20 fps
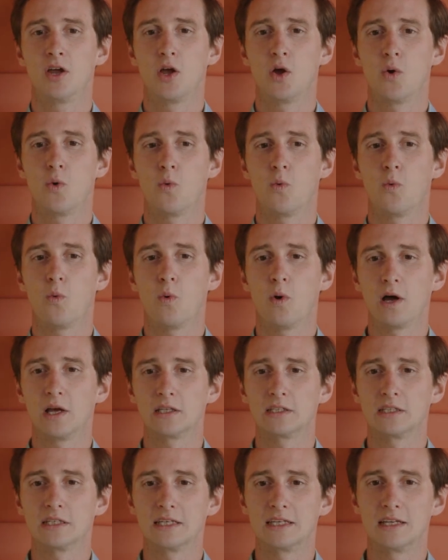
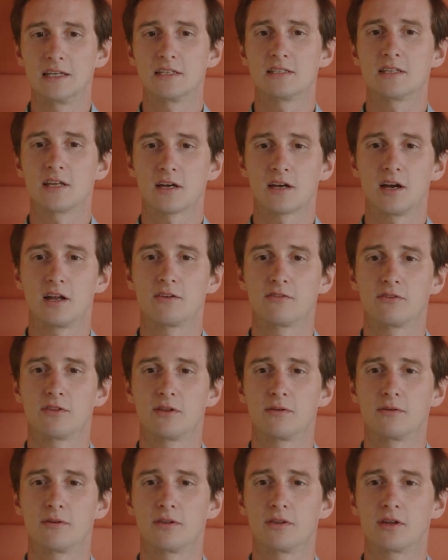what is the kind of
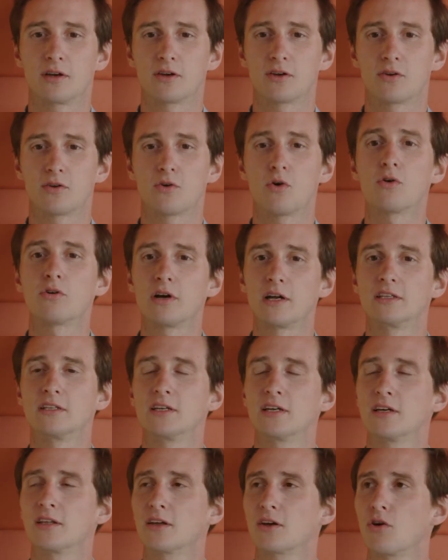the, the core
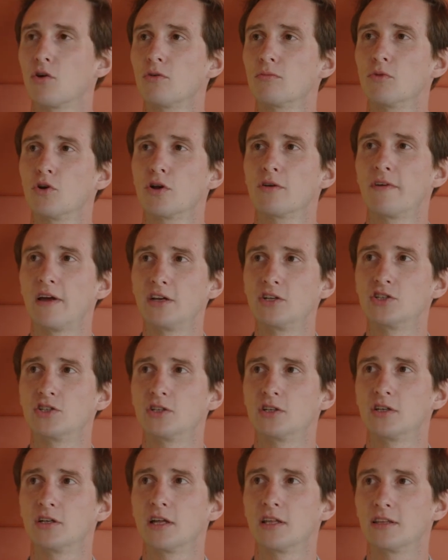idea, the core
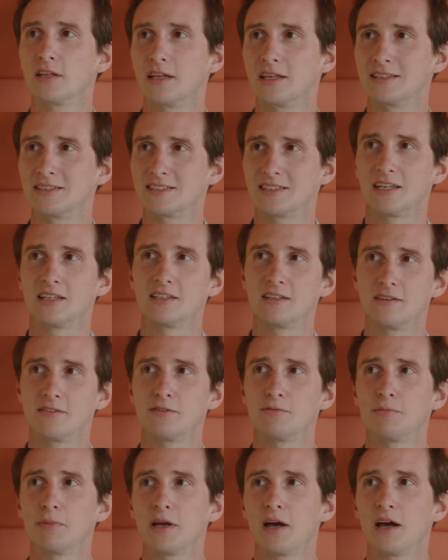motivation, and the incentives
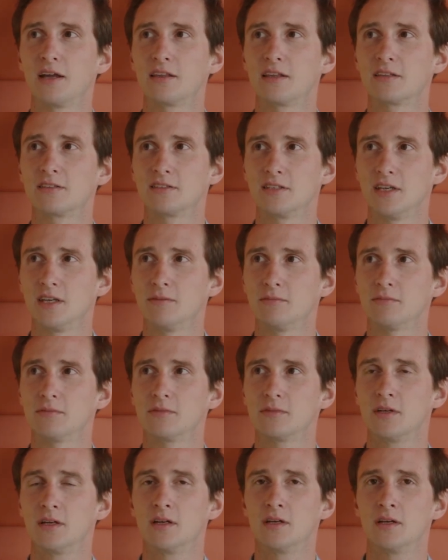behind the team.
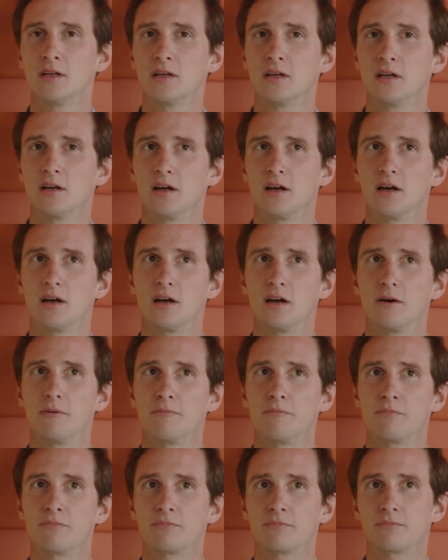
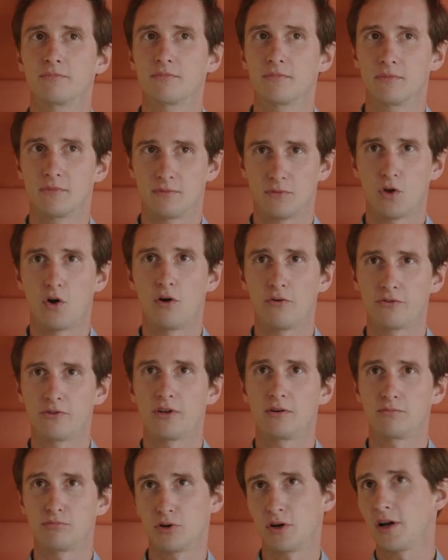Um, of
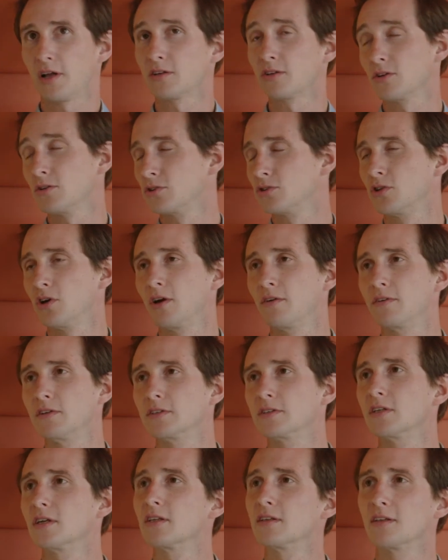their product or
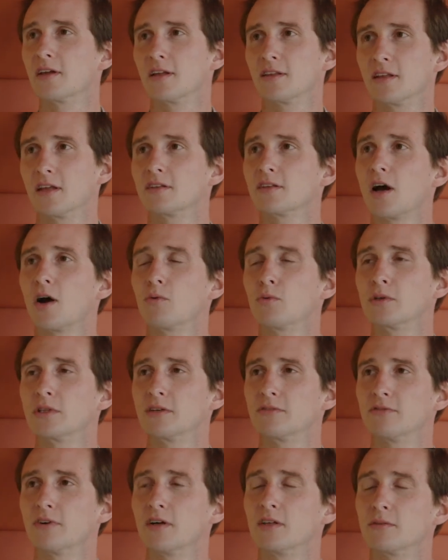service, and mm-hmm. that's how we
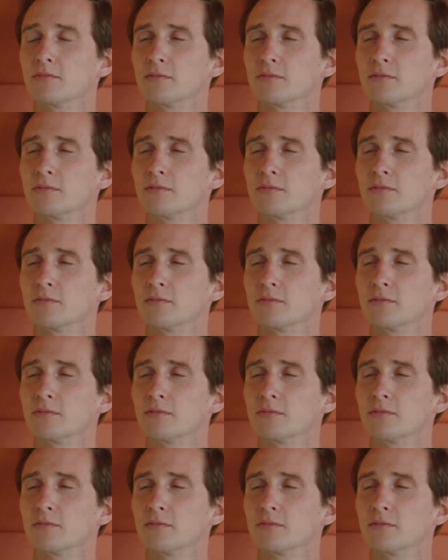yeah. define it.